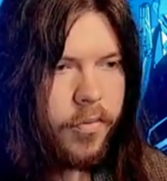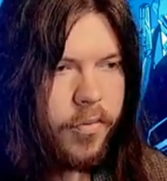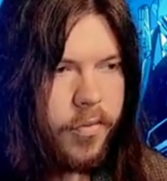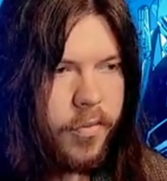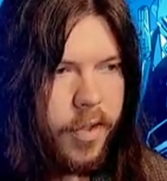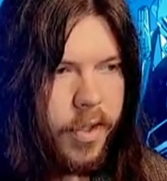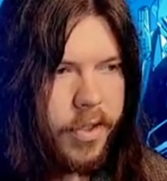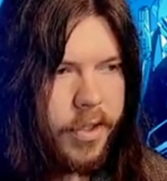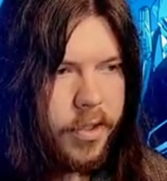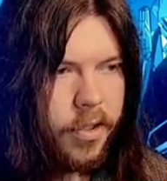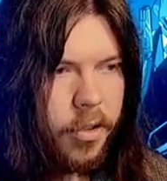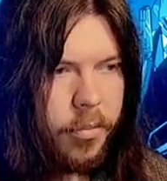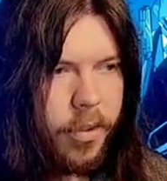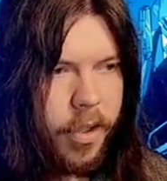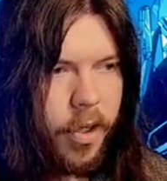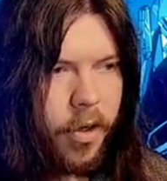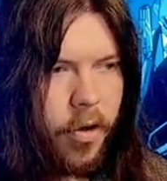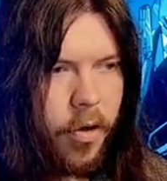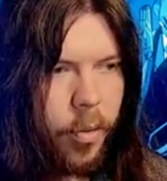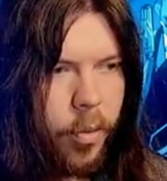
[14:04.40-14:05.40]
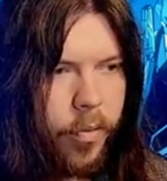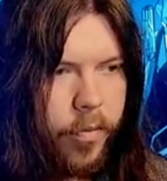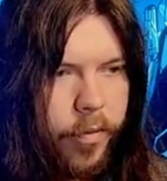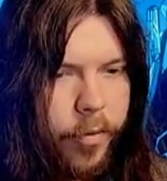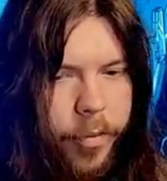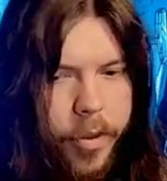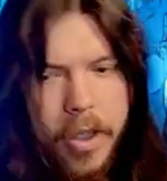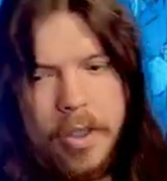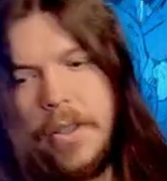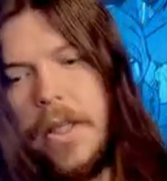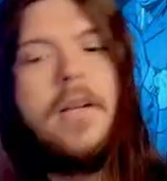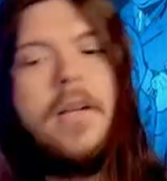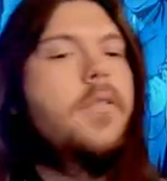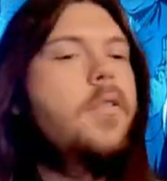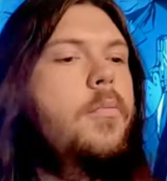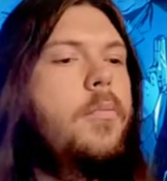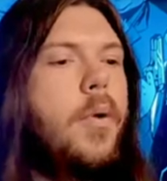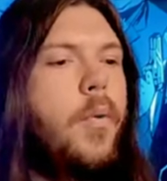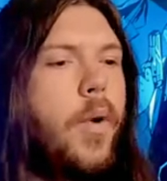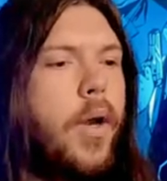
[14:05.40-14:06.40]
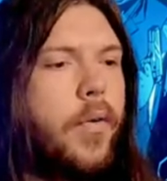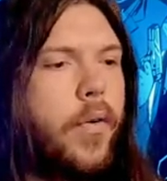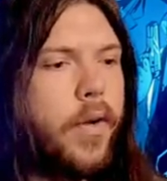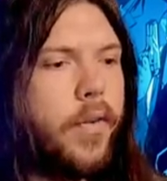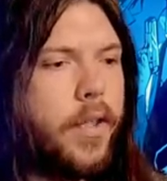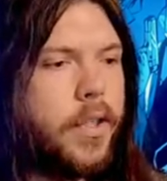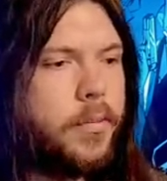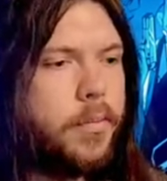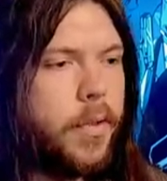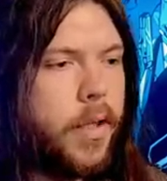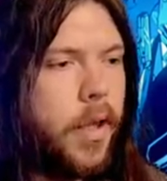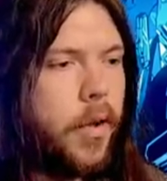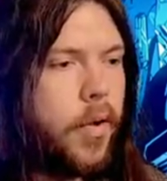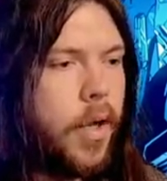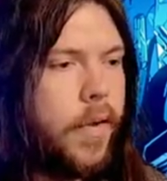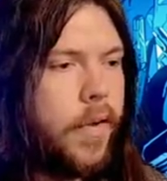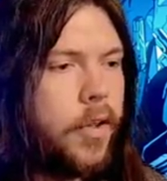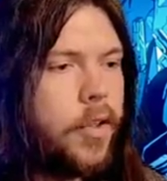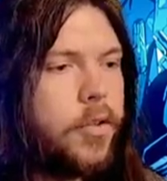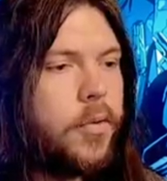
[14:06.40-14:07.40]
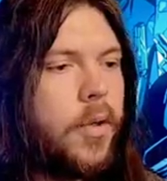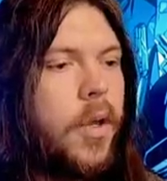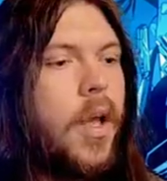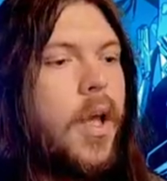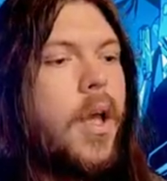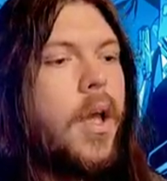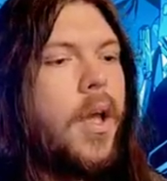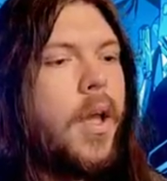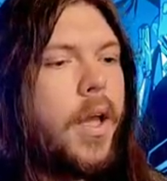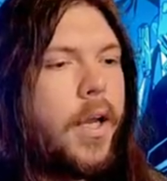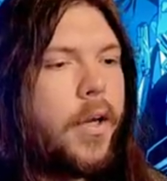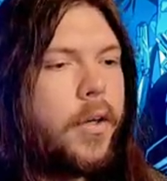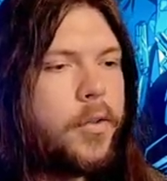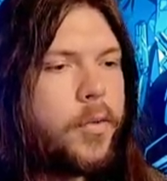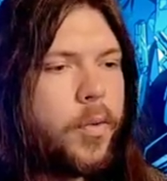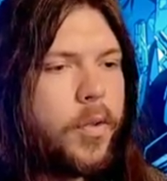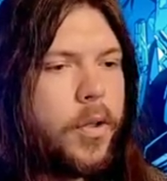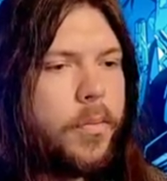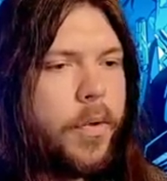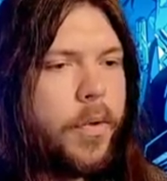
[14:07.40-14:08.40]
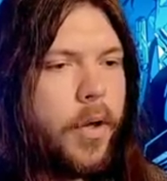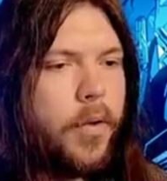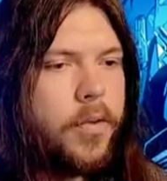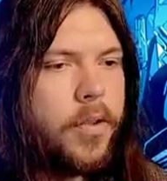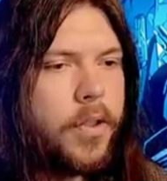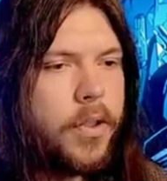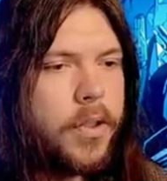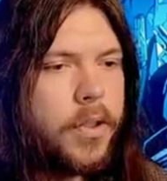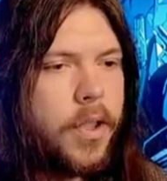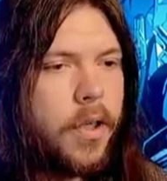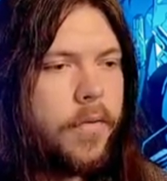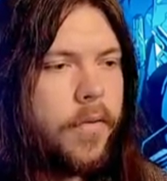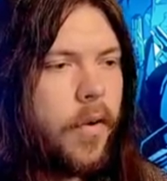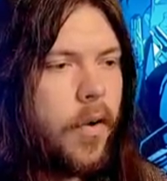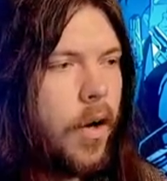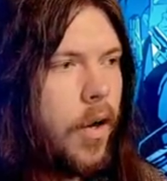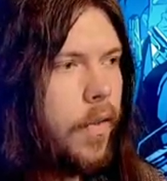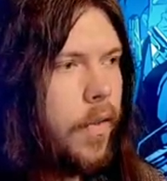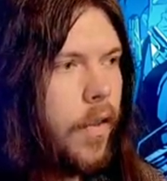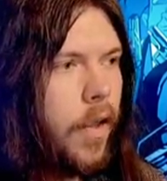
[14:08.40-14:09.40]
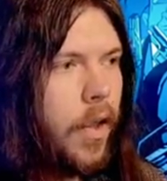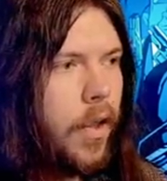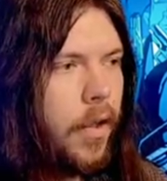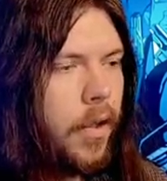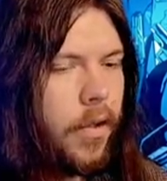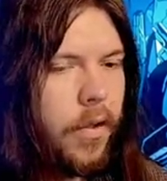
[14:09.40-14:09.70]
This is going to be a hard one for me because I don't know my way around this. Okay, here's where the boats and stuff are, I think.